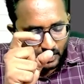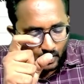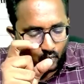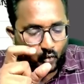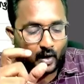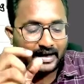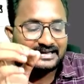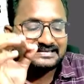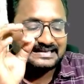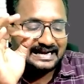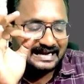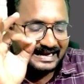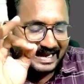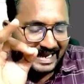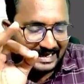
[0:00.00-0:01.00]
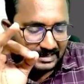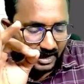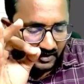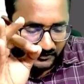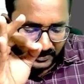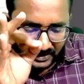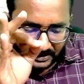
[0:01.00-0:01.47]
What is the rate
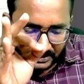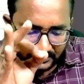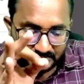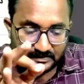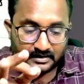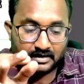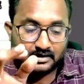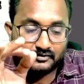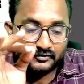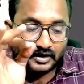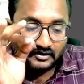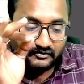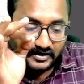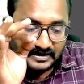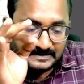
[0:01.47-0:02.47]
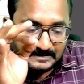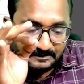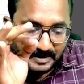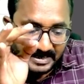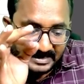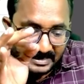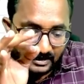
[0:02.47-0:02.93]
of interest? For which
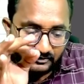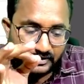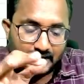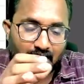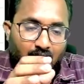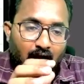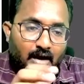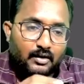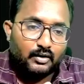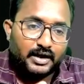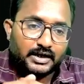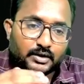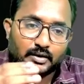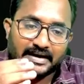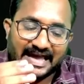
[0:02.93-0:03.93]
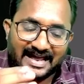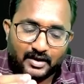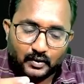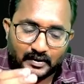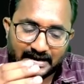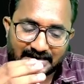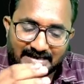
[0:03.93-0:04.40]
period we are going to
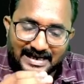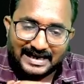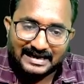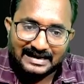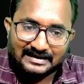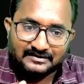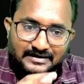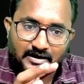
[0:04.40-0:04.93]
calculate the interest?